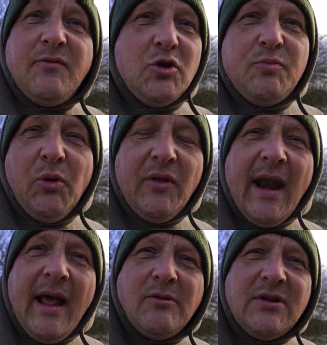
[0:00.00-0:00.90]
just put that
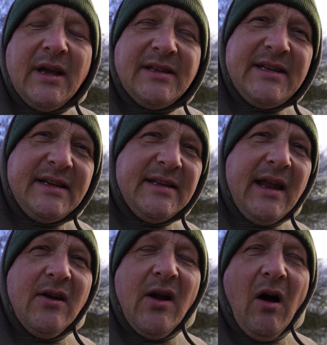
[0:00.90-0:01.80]
out at
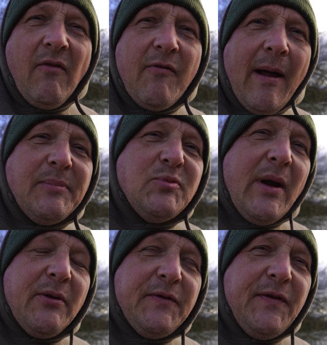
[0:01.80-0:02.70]
16.5 wraps where
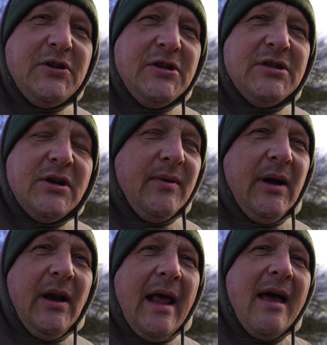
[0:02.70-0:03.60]
I was fishing to
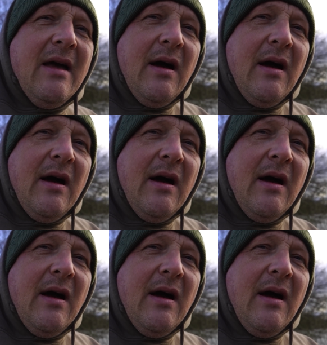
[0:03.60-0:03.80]
earlier.